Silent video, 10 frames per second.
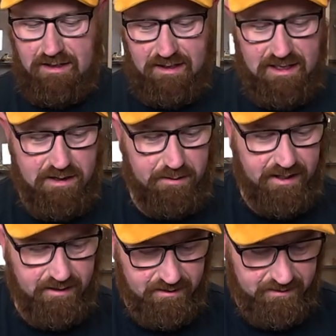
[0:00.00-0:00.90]
Here we
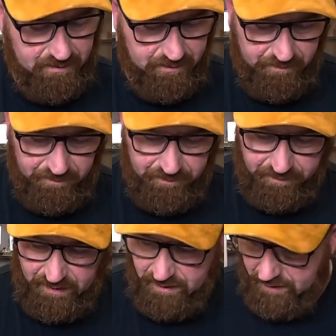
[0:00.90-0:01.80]
are.
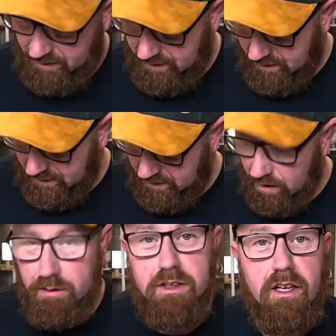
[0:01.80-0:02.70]

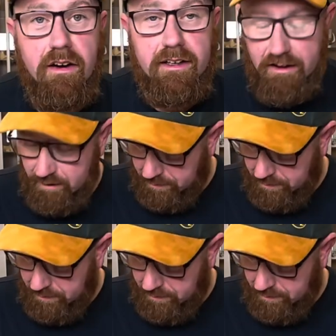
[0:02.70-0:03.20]
So, starting at the